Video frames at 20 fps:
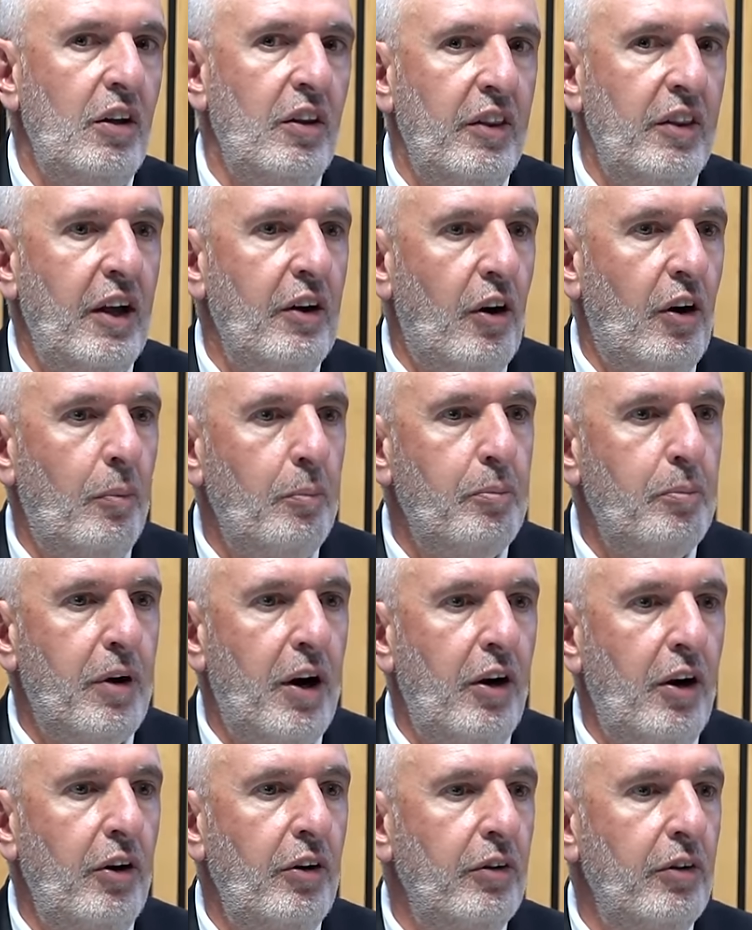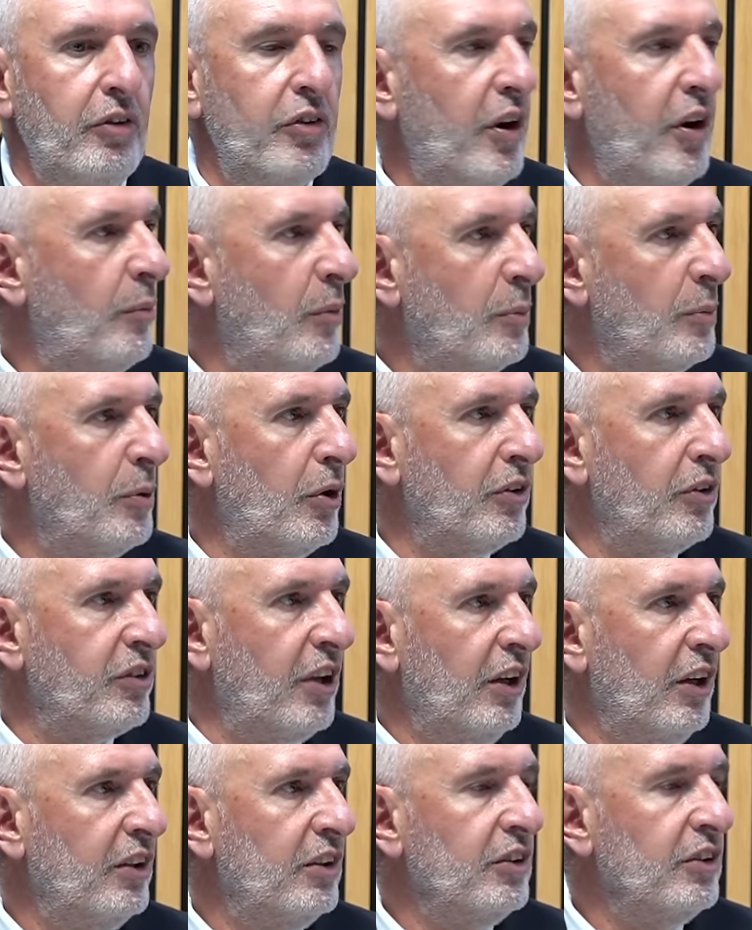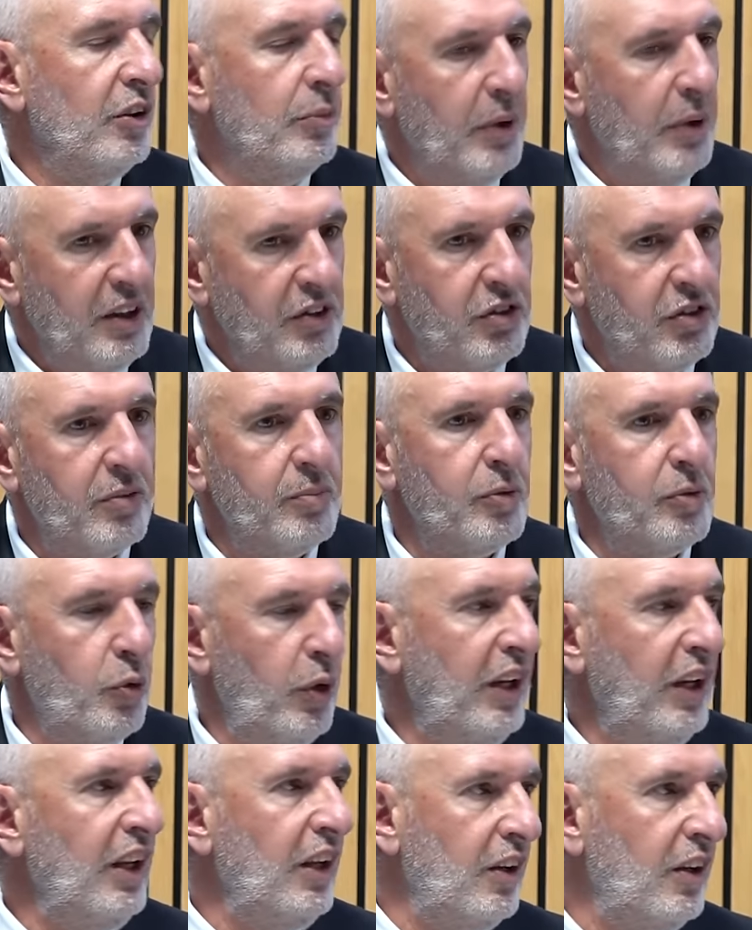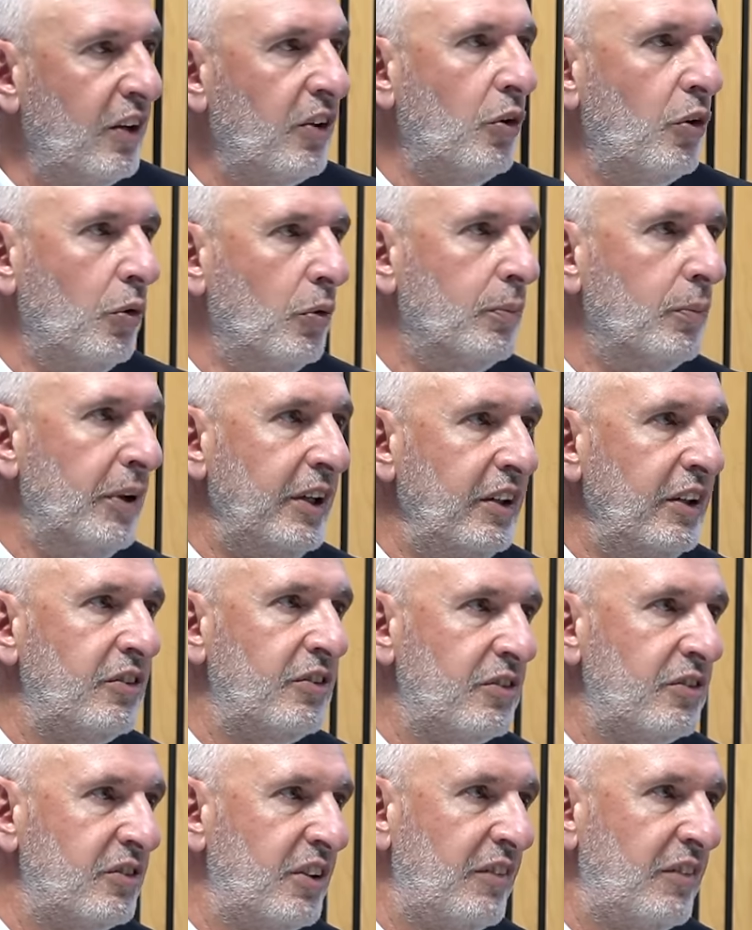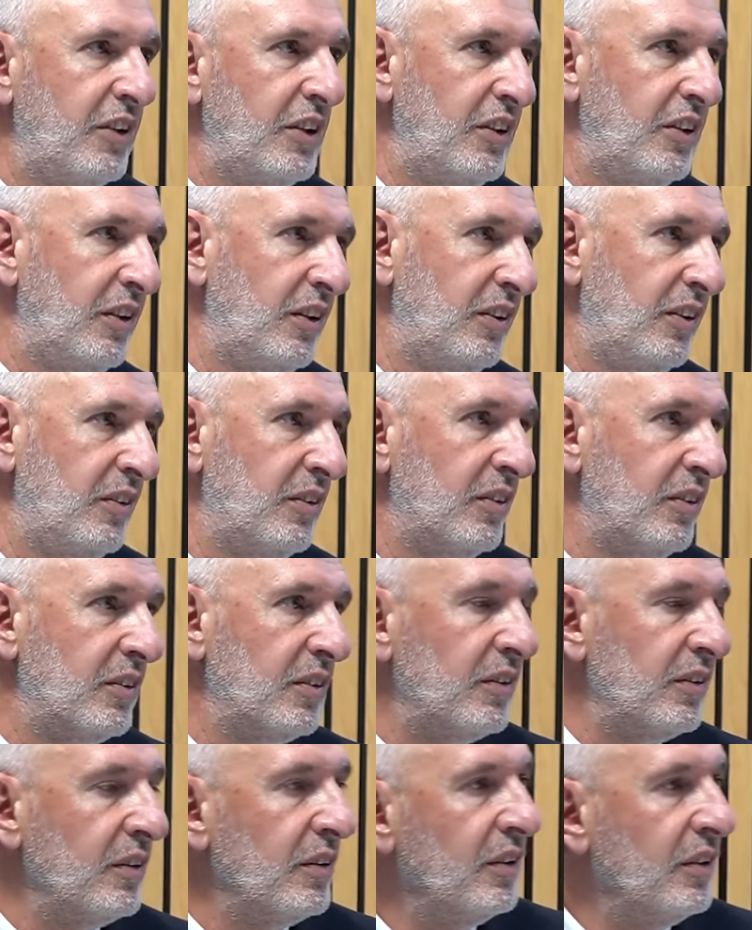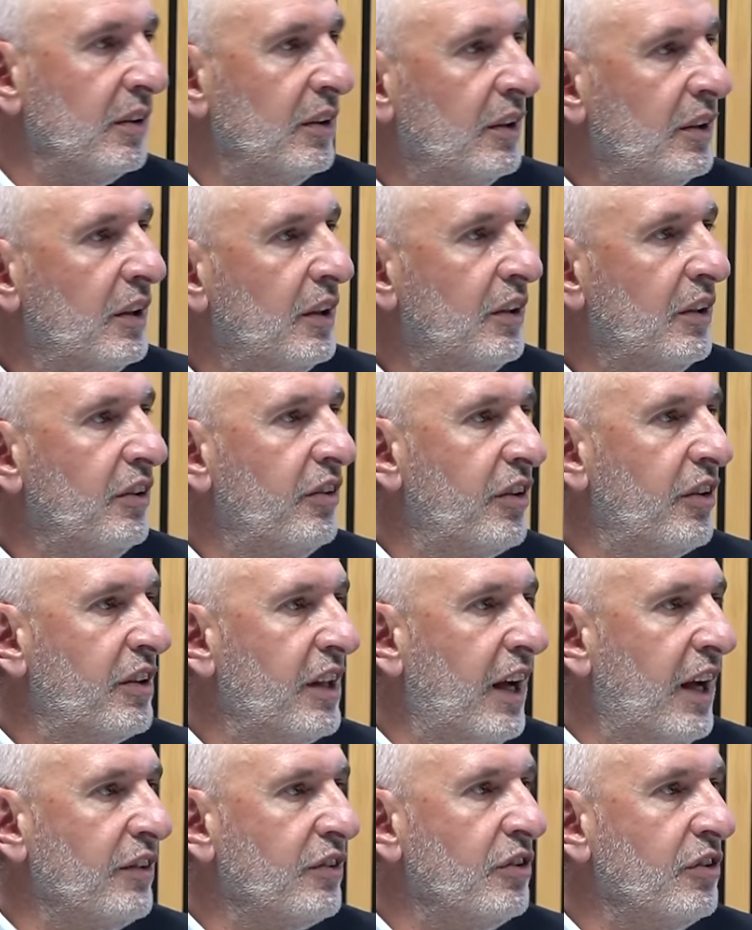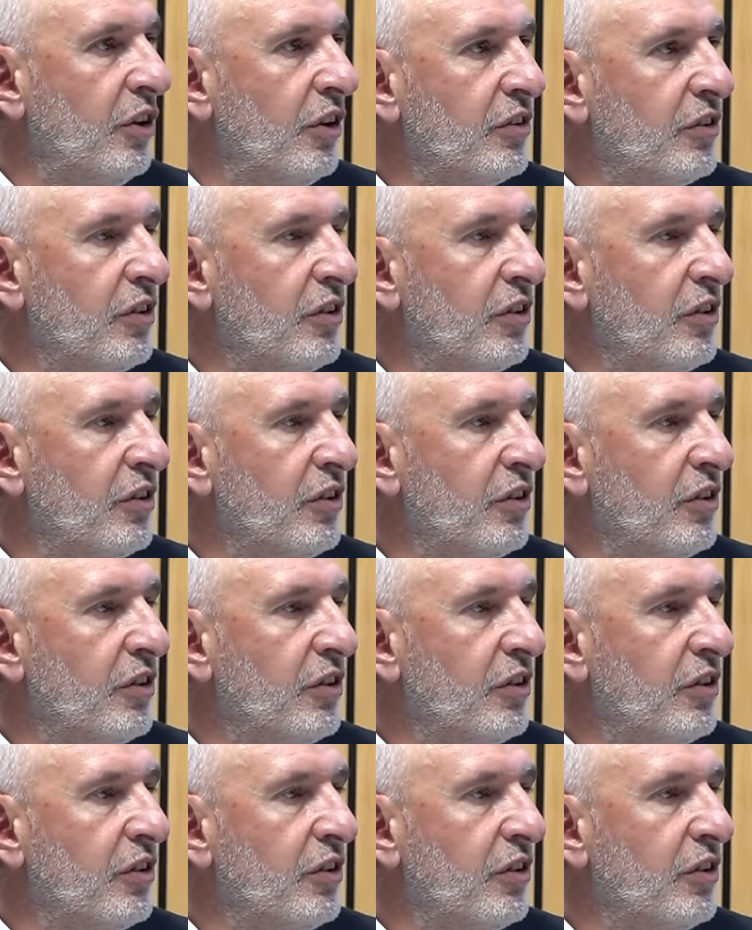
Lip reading: that are pro Ramaphosa. You mentioned Gwede, cool, but he's 70, he's 1,000 years